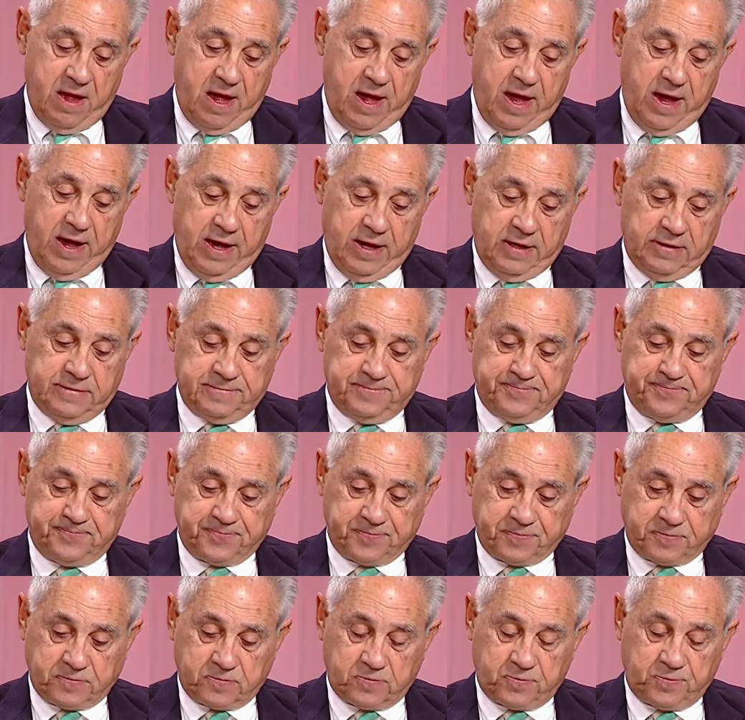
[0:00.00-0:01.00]
and
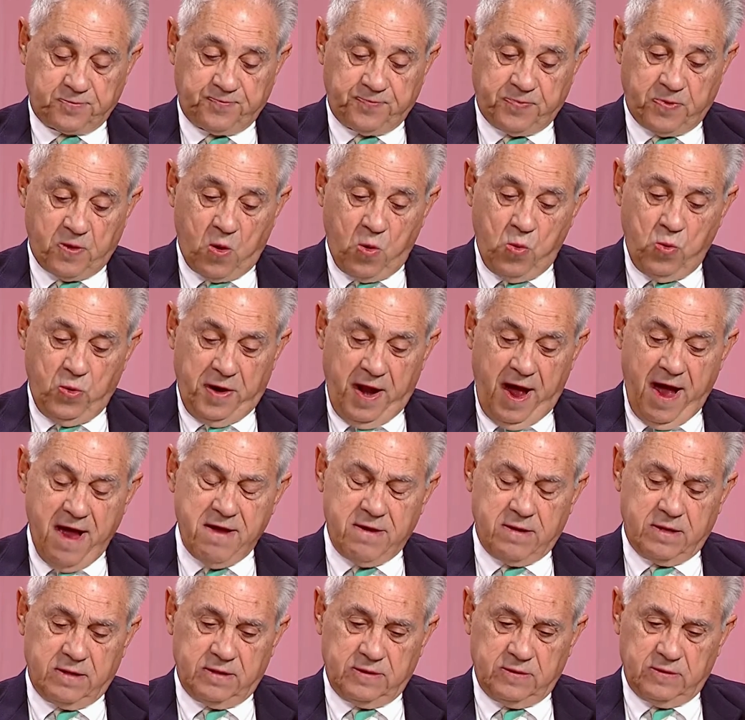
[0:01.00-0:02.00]
what
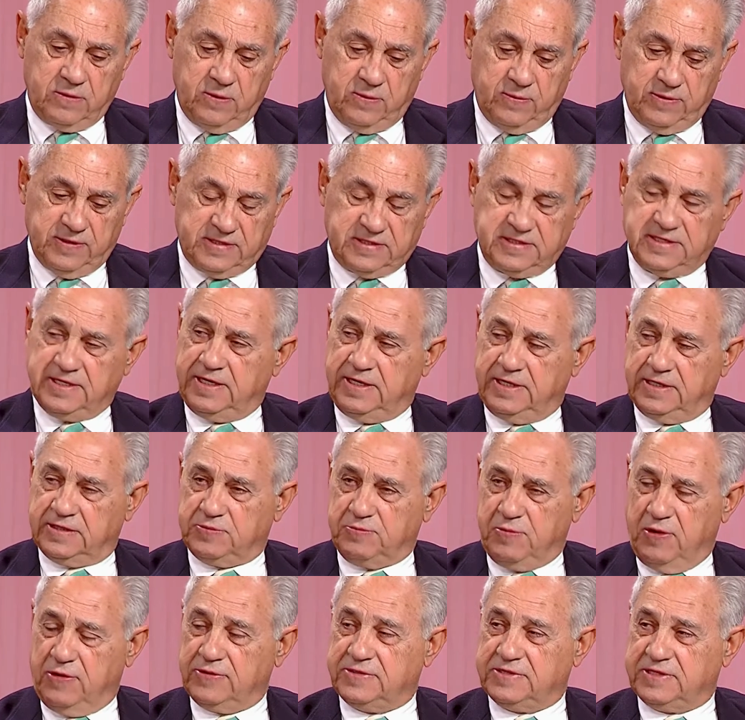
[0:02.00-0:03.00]
I would see
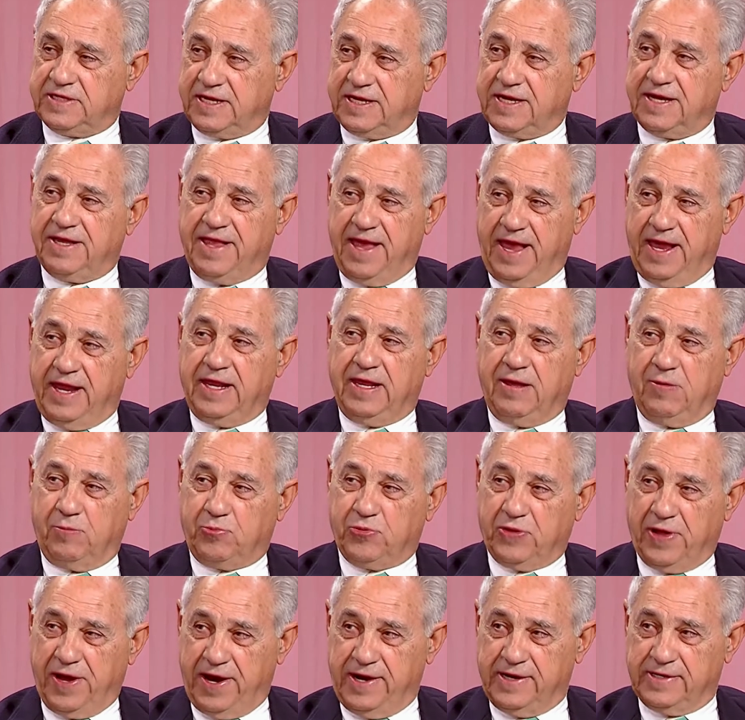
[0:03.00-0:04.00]
is mostly Canadian
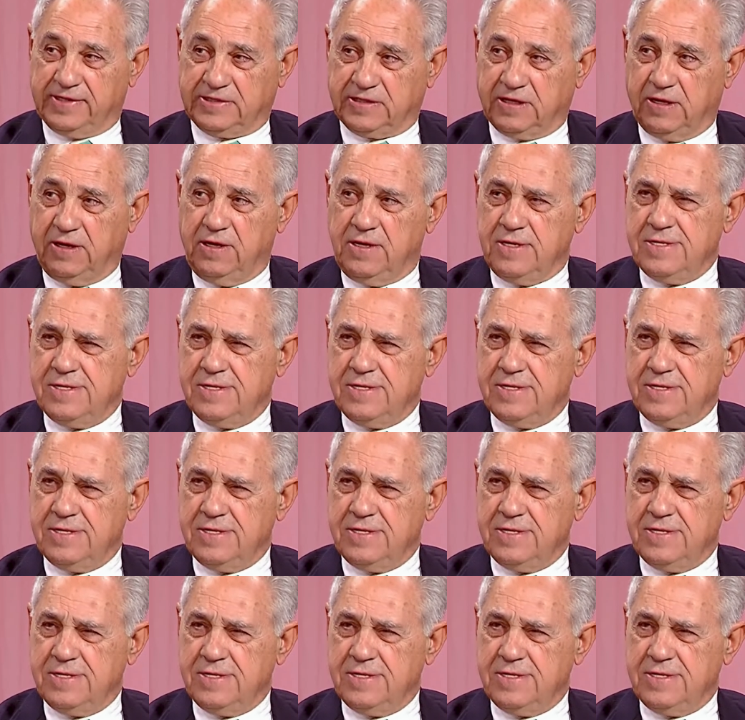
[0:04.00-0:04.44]
players,